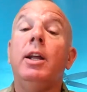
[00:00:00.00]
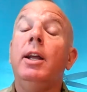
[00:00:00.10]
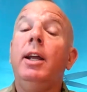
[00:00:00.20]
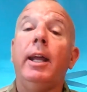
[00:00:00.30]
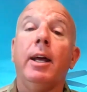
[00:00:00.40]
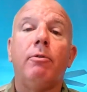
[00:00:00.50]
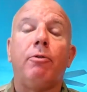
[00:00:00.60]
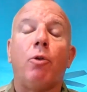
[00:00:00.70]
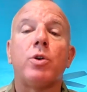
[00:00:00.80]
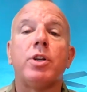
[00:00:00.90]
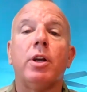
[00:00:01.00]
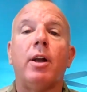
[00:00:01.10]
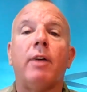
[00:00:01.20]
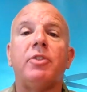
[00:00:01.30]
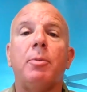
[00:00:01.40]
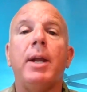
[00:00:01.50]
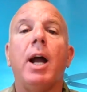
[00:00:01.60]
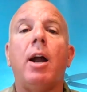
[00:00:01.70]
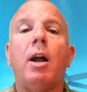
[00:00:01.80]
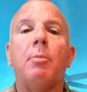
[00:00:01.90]
he had been fortunate enough to
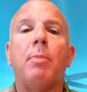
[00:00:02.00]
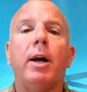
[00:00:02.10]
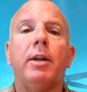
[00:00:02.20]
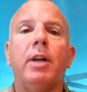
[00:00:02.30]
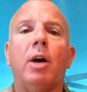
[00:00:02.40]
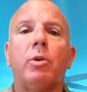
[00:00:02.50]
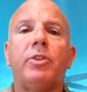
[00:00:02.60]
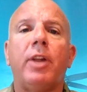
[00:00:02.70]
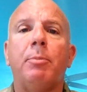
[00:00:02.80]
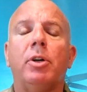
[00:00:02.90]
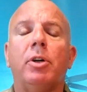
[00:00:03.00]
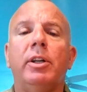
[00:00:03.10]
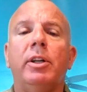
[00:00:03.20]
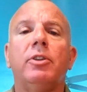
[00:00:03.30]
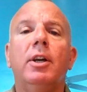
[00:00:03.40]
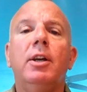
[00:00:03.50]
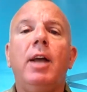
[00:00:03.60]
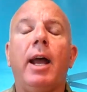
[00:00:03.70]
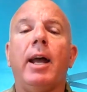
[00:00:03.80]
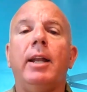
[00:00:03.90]
be hired by Delaware State Police,
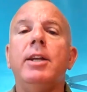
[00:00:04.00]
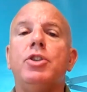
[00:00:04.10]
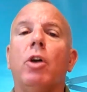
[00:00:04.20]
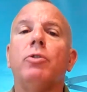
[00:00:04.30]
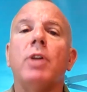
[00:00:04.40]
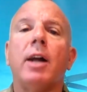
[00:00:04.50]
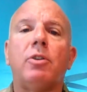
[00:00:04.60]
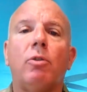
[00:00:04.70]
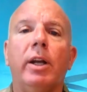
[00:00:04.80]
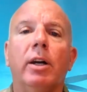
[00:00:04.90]
and he chose not to reenlist.